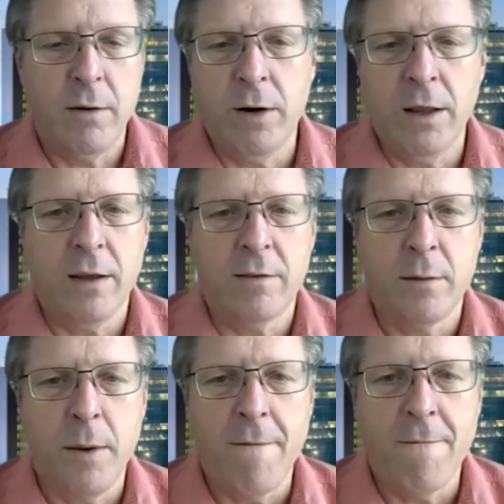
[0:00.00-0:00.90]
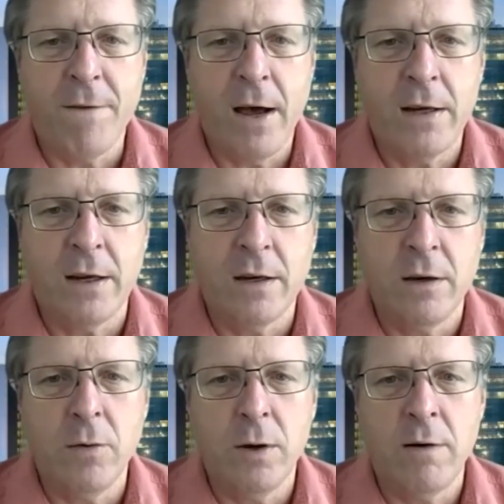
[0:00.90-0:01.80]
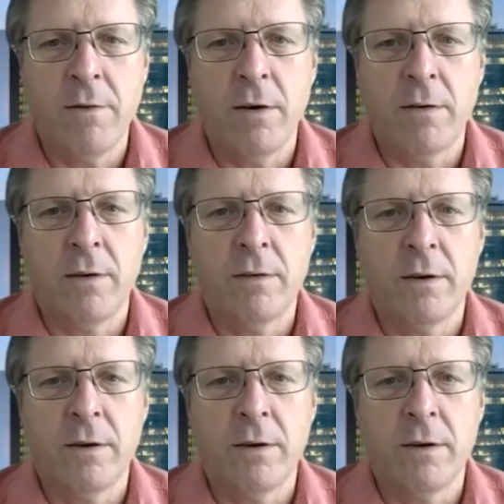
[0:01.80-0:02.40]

really it's about finding new interventions.